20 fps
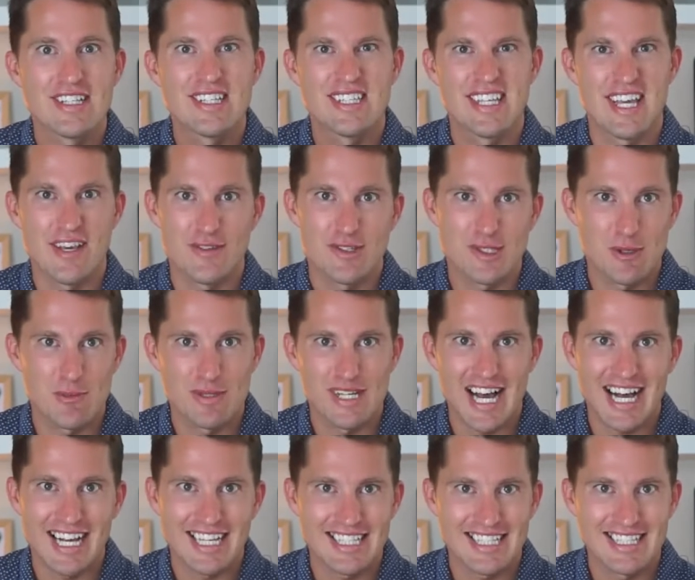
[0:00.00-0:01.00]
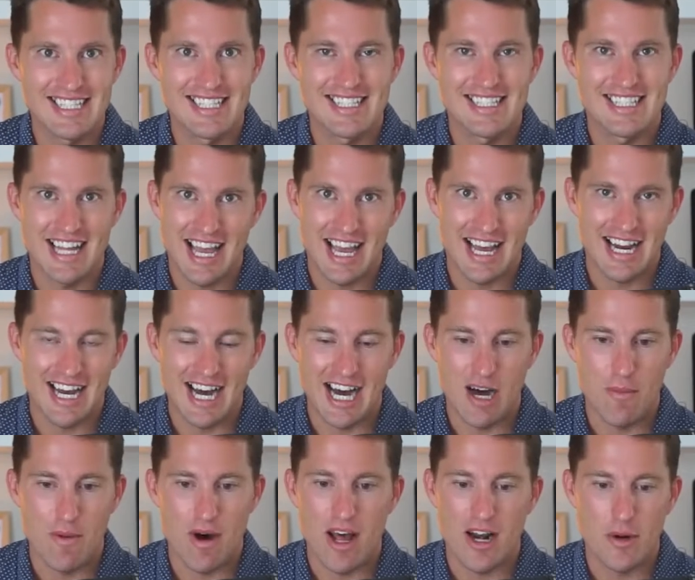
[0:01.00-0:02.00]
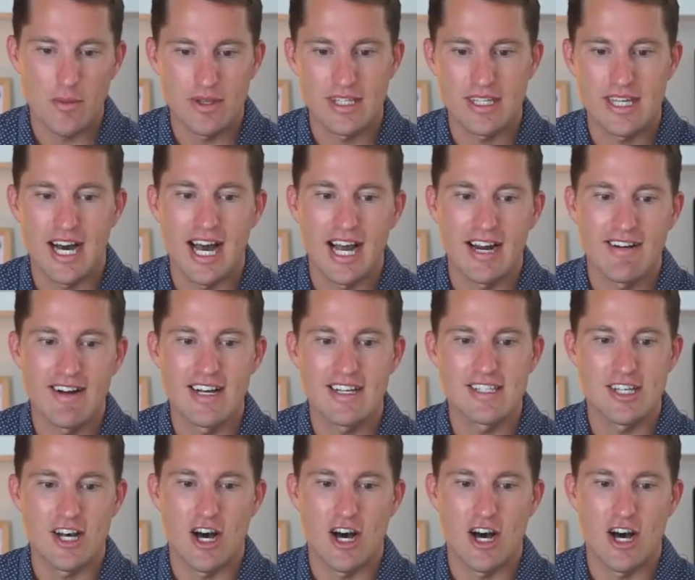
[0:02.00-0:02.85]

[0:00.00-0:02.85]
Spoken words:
save some taxes, stay out of hot water with the IRS,